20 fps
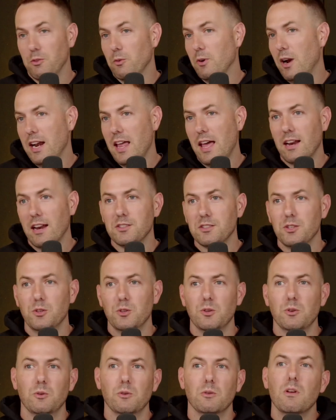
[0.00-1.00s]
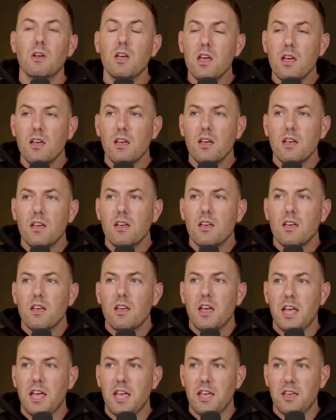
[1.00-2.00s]
the right attitude
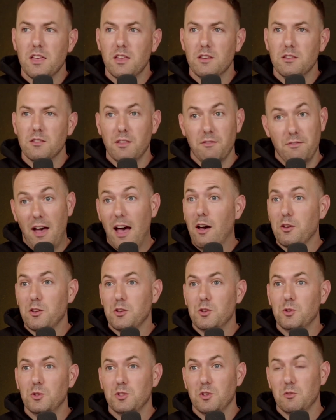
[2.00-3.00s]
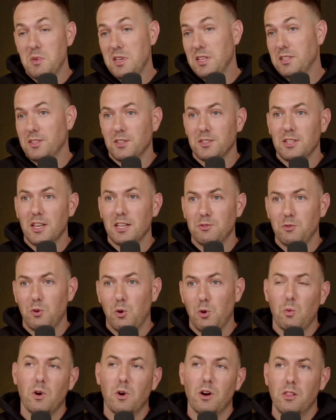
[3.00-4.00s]
and the values of being successful.
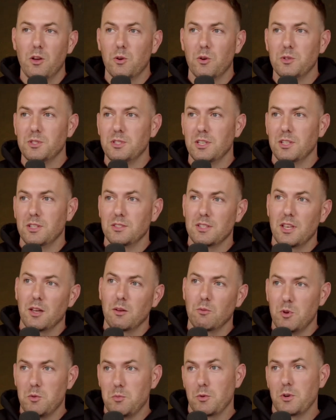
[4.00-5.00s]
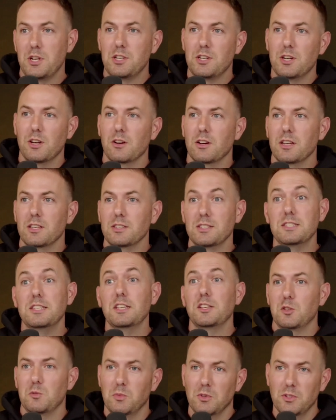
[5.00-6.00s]
And one of those things that we preach here is
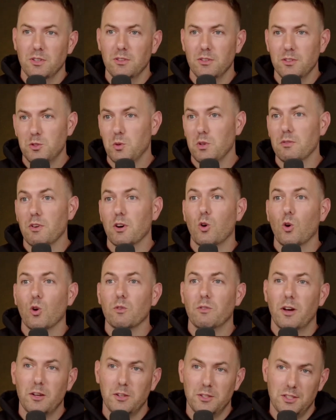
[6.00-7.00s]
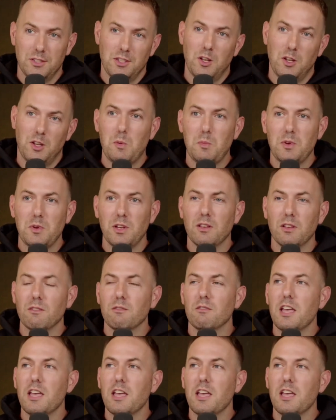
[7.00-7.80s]
discipline. It's one of our core values mm-hmm. as a mm-hmm. company.